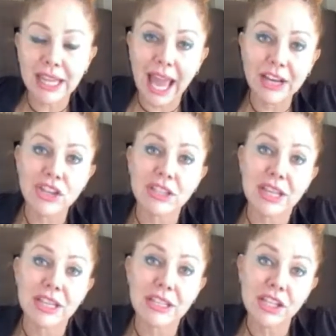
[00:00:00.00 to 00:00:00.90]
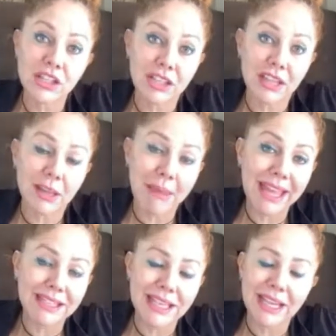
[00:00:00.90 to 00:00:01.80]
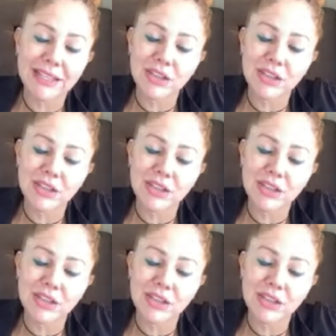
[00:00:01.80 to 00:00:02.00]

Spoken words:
the actions and decisions that the man takes.